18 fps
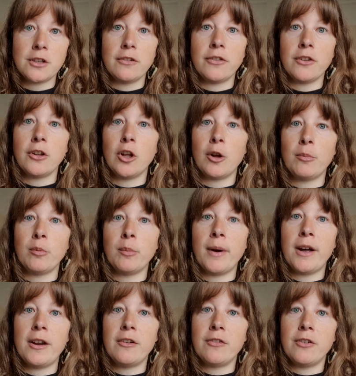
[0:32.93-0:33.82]
of the Global
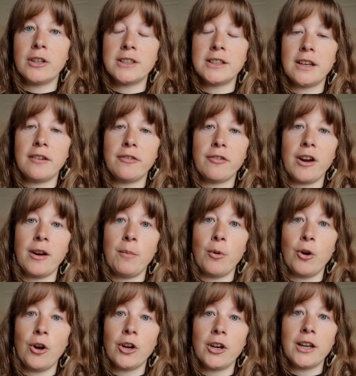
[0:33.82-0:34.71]
Biodiversity
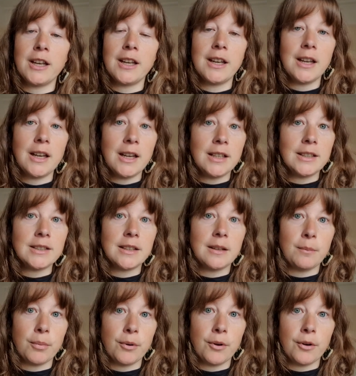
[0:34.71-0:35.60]
Framework is
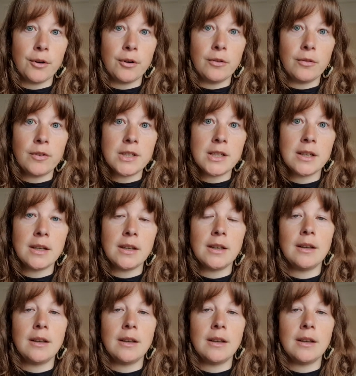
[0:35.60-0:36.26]
improved,